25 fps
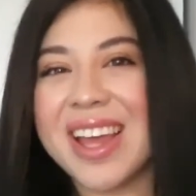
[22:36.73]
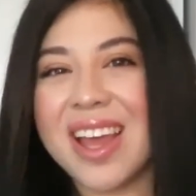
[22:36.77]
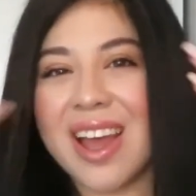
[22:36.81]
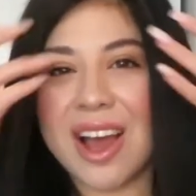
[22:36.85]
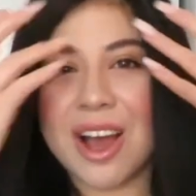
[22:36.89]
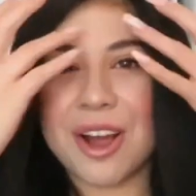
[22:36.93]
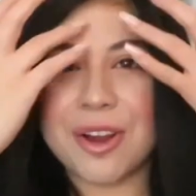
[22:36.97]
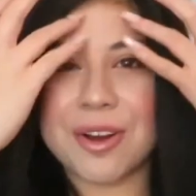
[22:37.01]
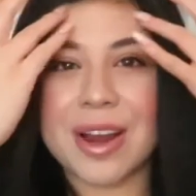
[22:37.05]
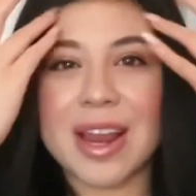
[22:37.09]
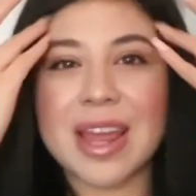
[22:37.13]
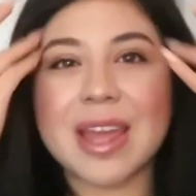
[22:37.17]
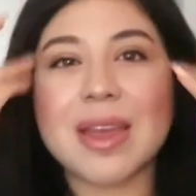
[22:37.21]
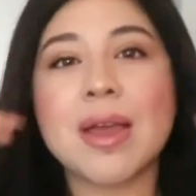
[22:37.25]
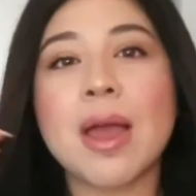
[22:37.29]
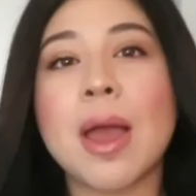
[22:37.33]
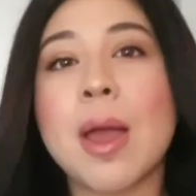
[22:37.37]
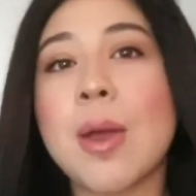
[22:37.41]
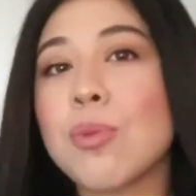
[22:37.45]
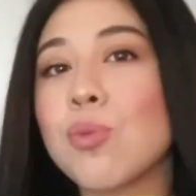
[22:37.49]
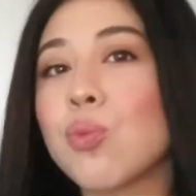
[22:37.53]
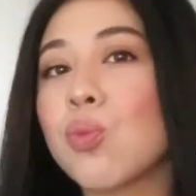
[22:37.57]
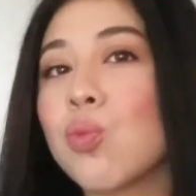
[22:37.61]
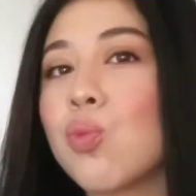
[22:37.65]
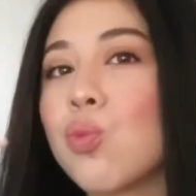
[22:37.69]
Alright.
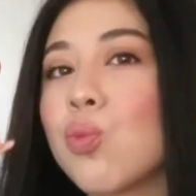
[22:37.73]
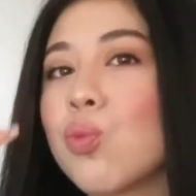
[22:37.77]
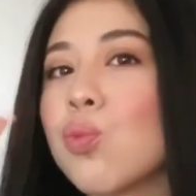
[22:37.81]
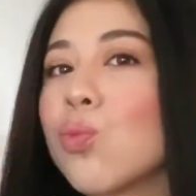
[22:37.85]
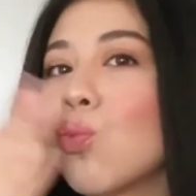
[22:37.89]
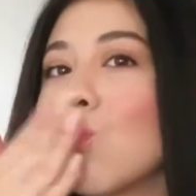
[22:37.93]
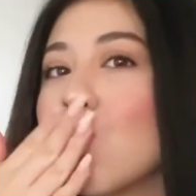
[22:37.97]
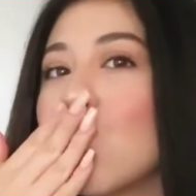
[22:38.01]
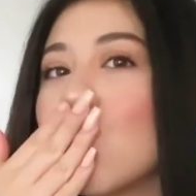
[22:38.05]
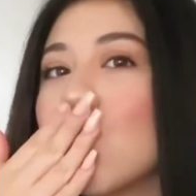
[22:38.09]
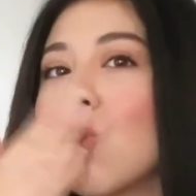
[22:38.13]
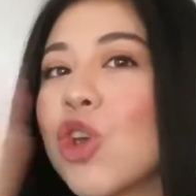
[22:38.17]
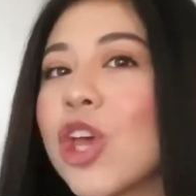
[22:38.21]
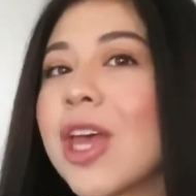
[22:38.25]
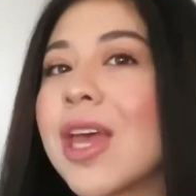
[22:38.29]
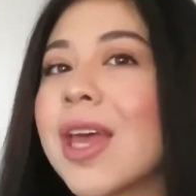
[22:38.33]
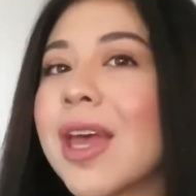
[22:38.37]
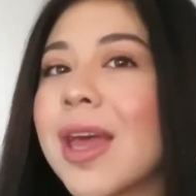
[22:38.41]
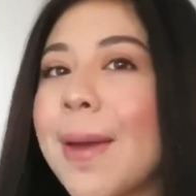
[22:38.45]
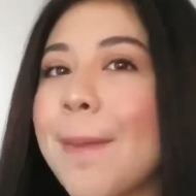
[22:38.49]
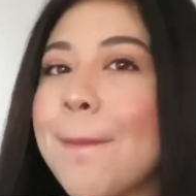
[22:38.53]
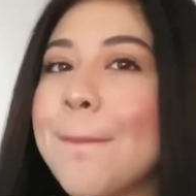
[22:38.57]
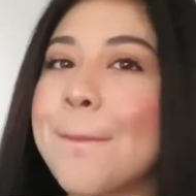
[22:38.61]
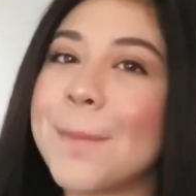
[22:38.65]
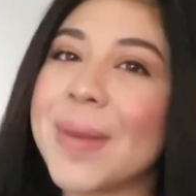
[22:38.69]

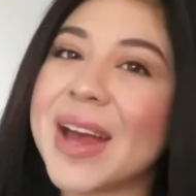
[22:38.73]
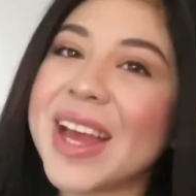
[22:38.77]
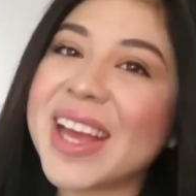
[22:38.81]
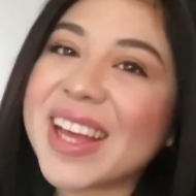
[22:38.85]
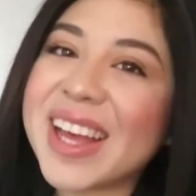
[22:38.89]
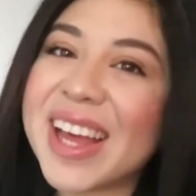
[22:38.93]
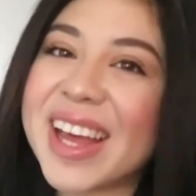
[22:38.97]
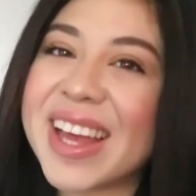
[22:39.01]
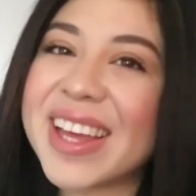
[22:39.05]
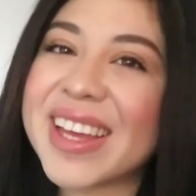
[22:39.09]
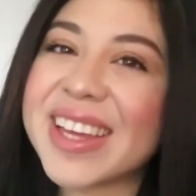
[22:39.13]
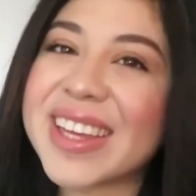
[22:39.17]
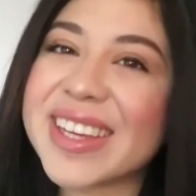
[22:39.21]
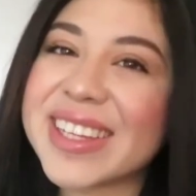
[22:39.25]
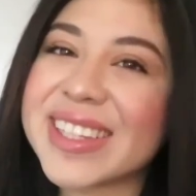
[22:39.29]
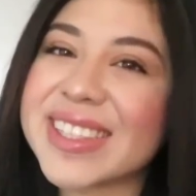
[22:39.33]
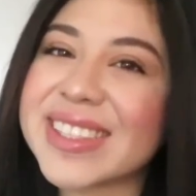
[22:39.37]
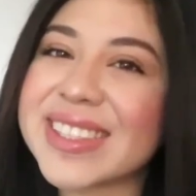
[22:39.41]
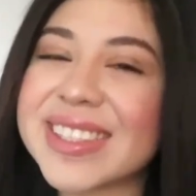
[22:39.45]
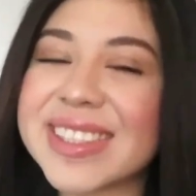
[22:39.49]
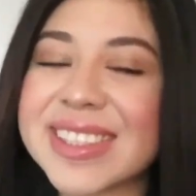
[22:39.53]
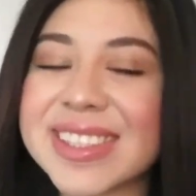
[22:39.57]
Bye, guys.